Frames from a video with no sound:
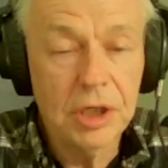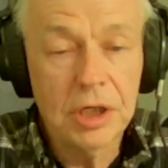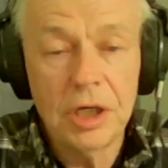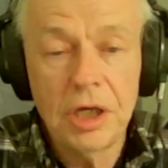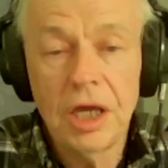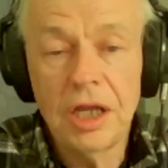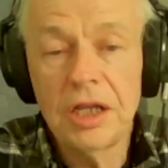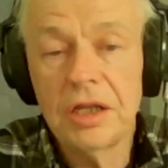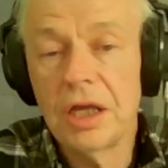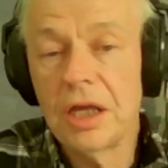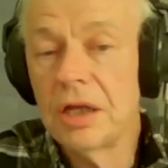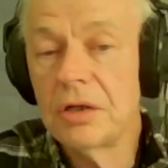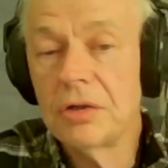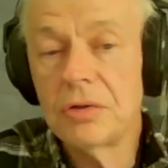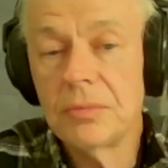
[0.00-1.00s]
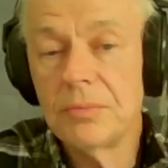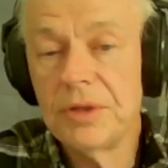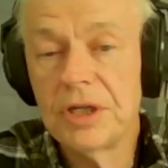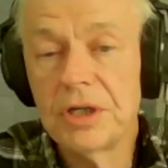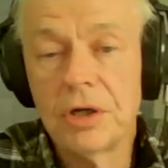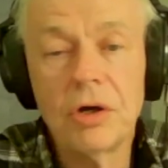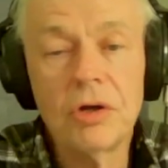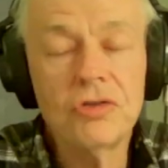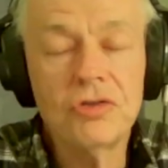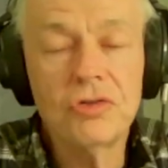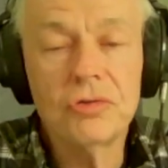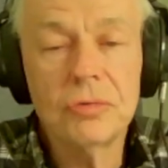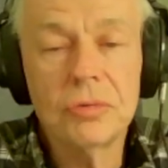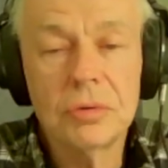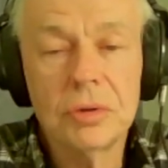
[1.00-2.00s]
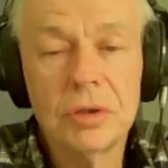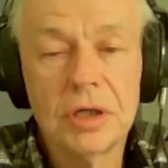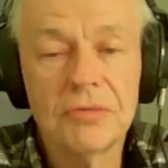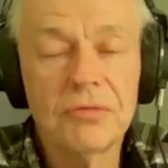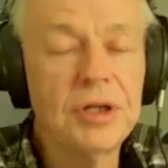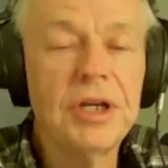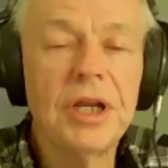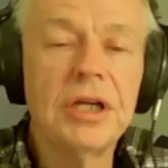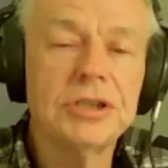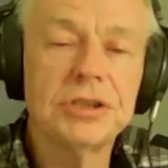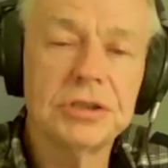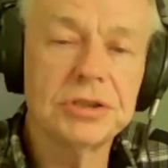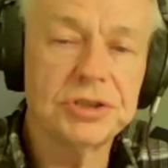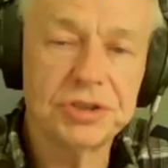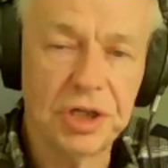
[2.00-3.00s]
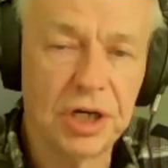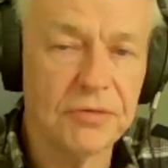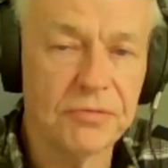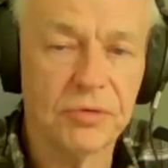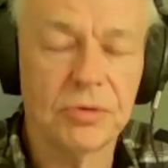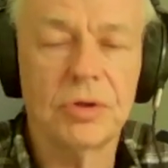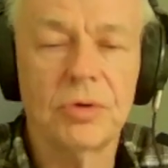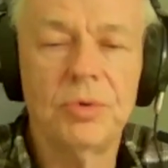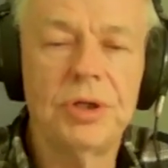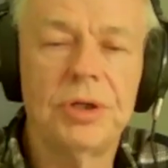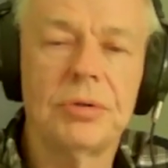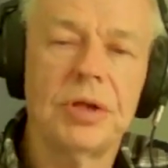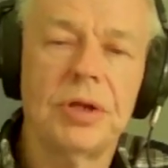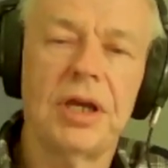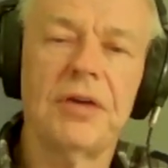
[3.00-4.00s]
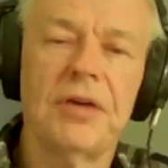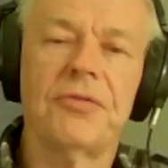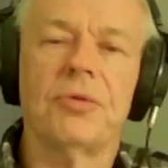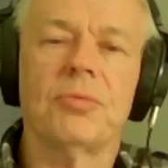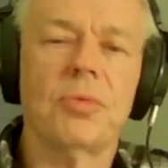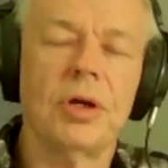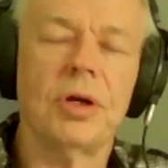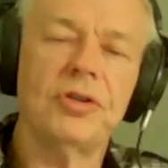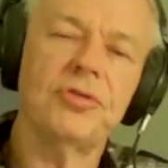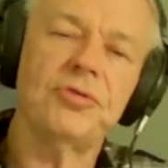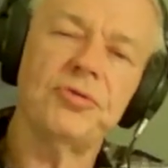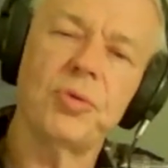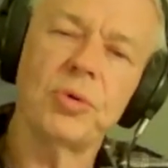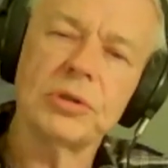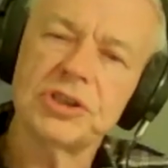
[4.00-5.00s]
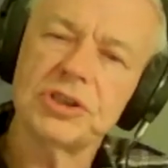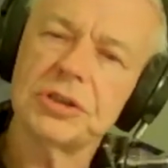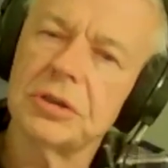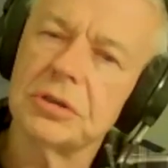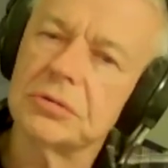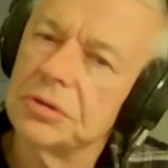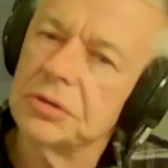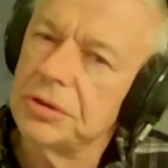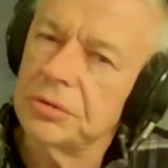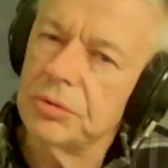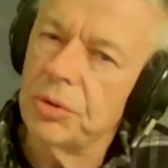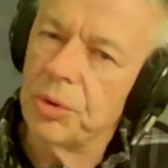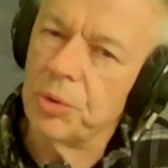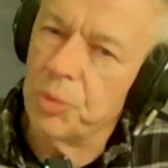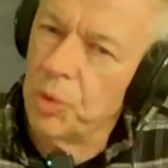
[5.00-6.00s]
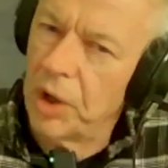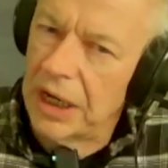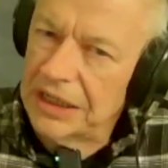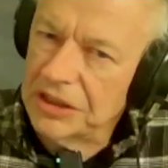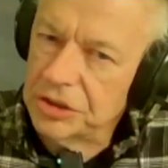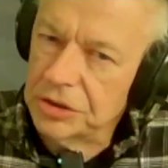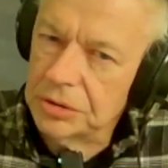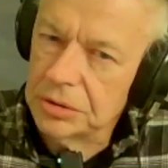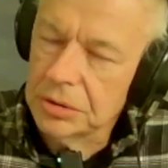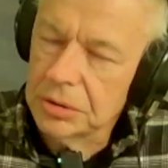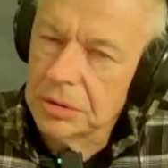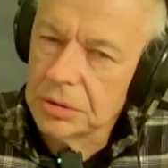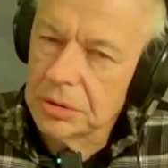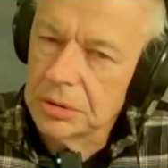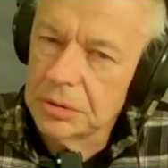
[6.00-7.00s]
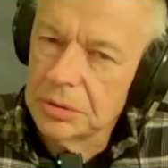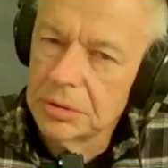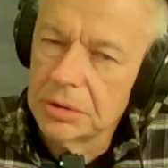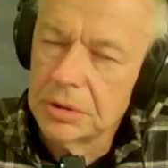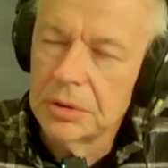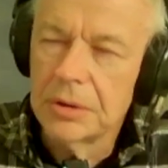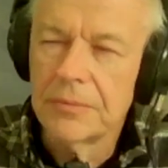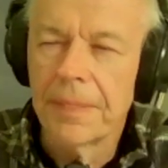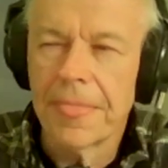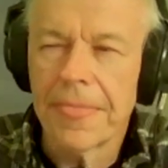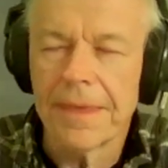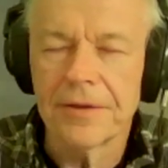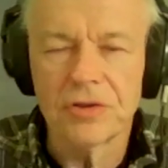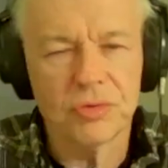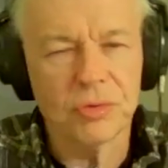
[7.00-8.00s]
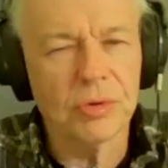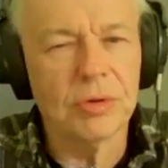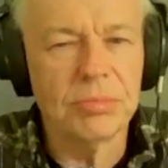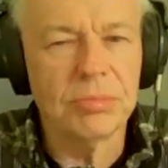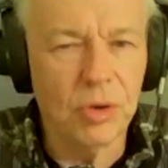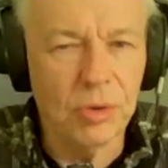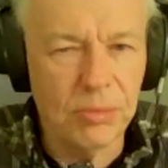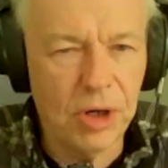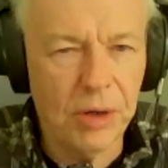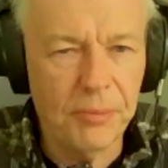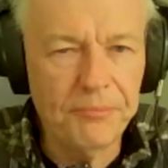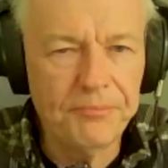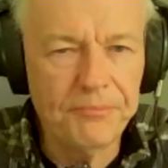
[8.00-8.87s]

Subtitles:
And because every nation is sovereign, that we don't have the right to force a country to do what we want, unless we're going to blow them up.